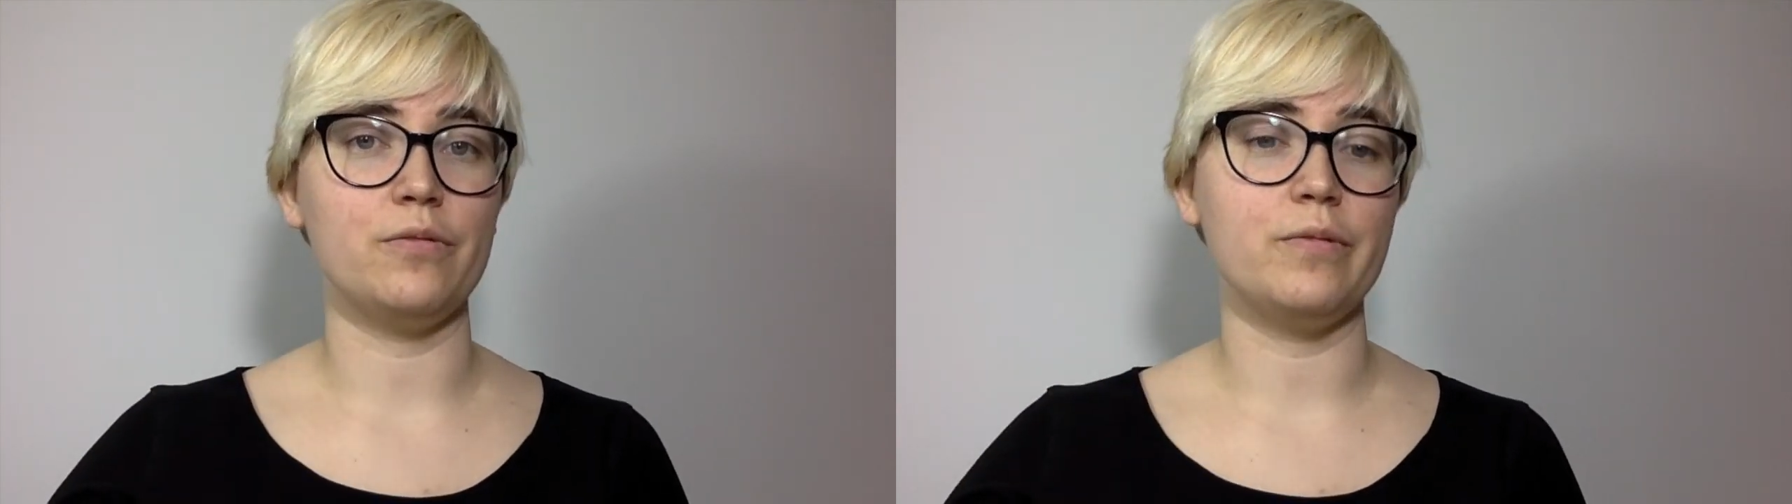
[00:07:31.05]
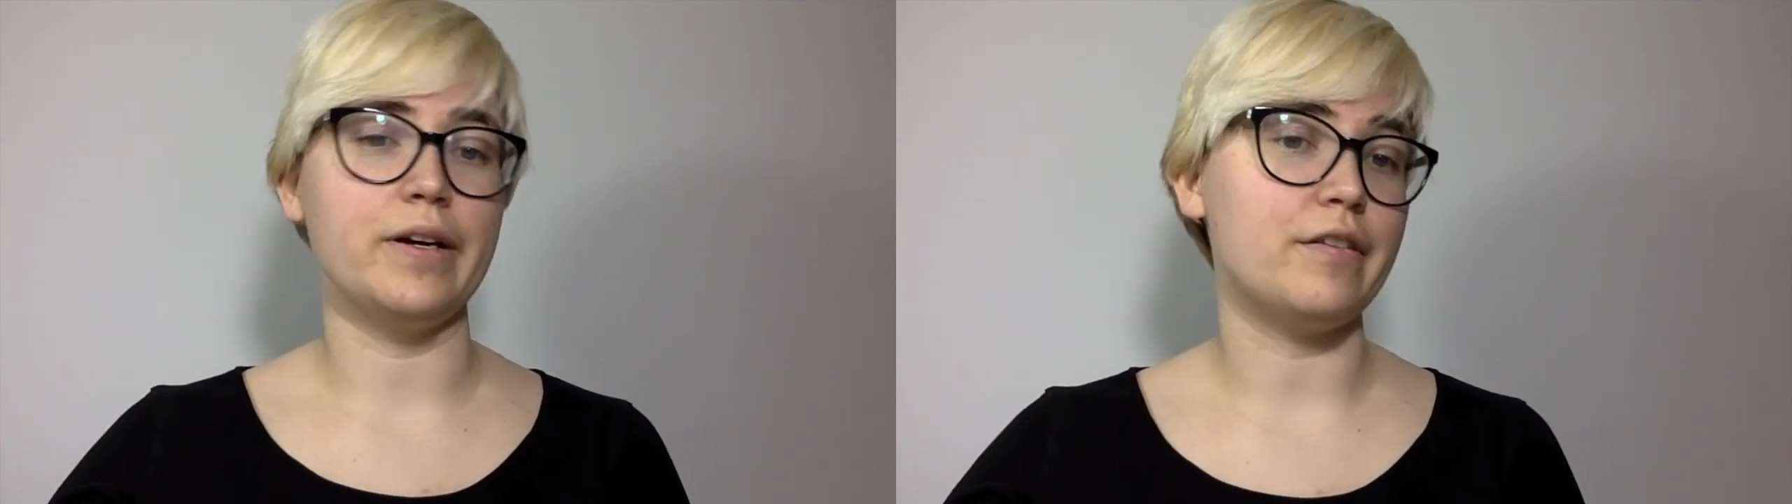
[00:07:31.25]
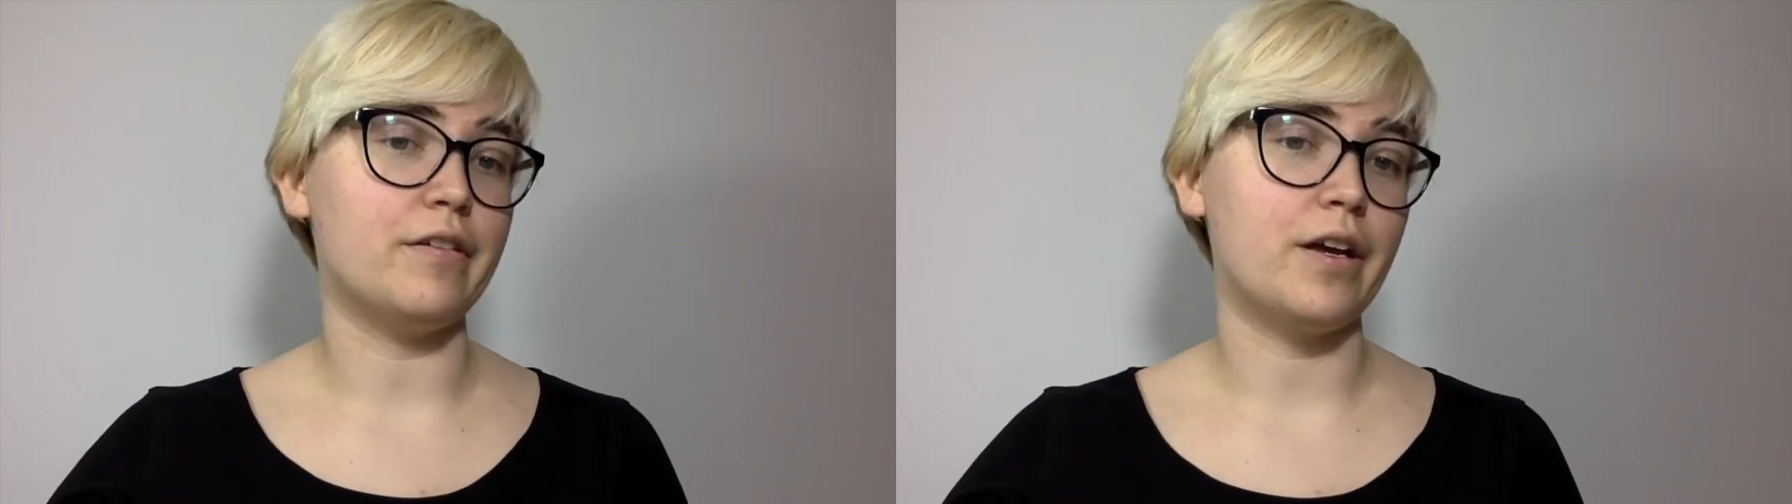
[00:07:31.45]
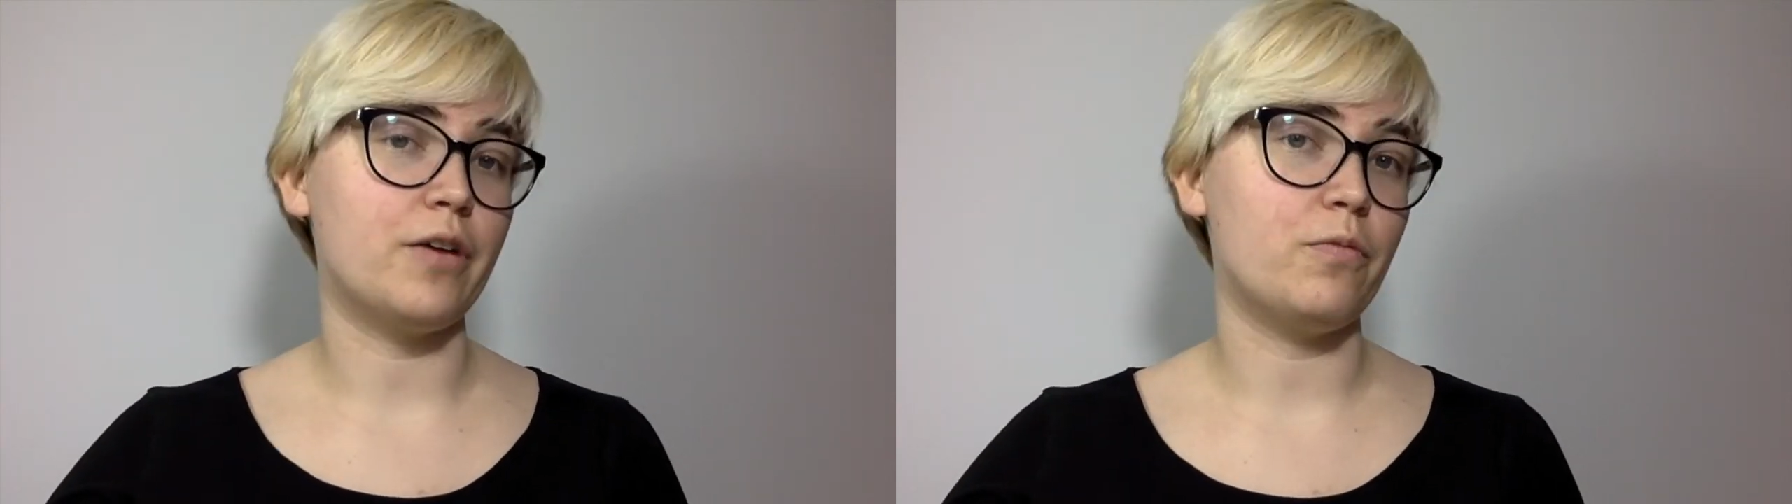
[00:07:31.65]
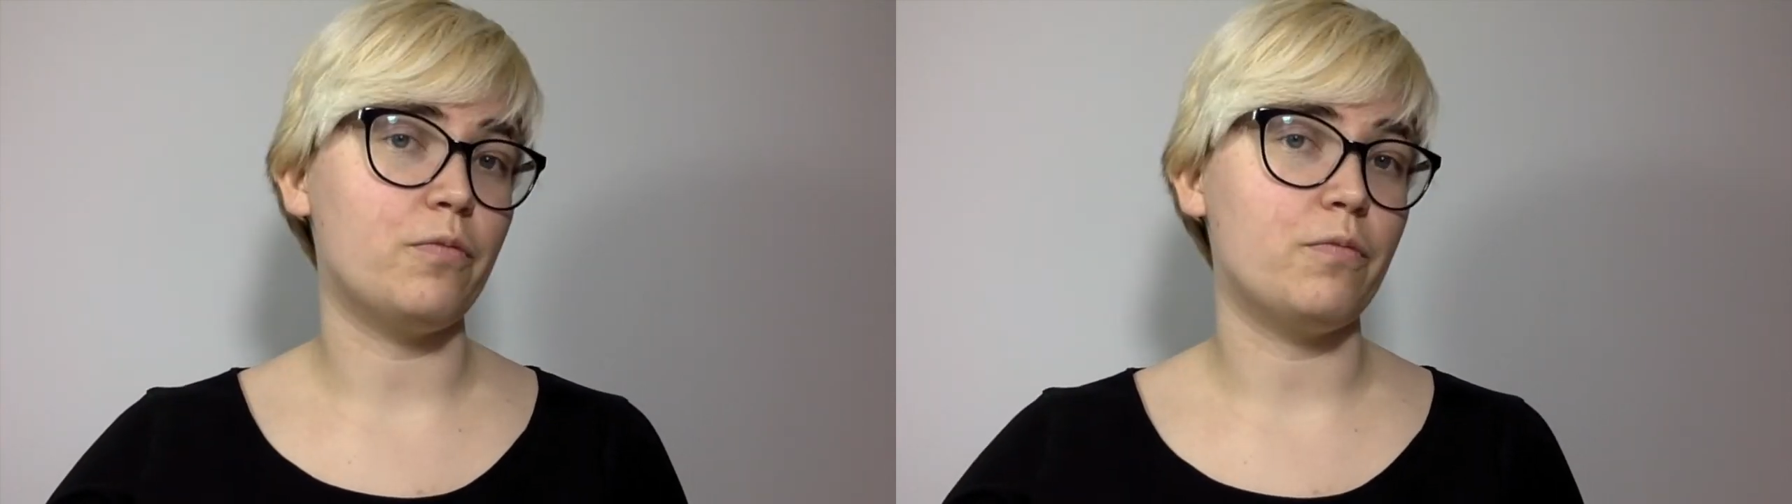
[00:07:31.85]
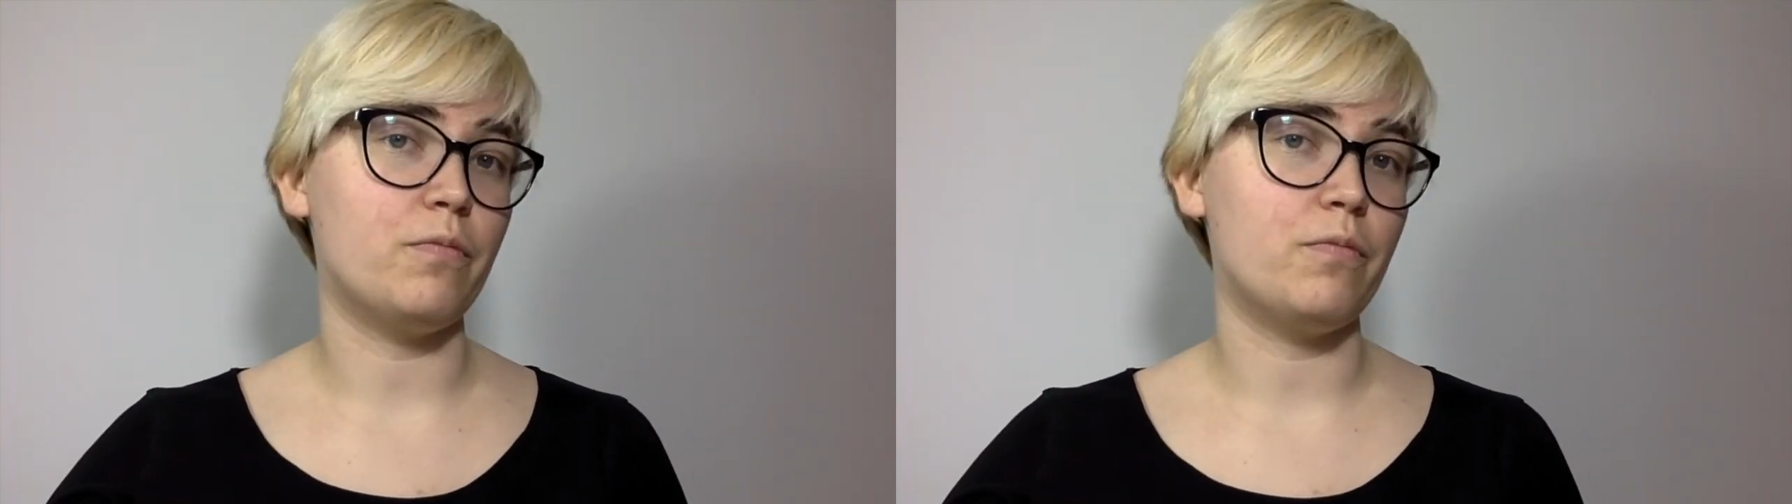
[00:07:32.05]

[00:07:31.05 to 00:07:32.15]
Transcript: whether I can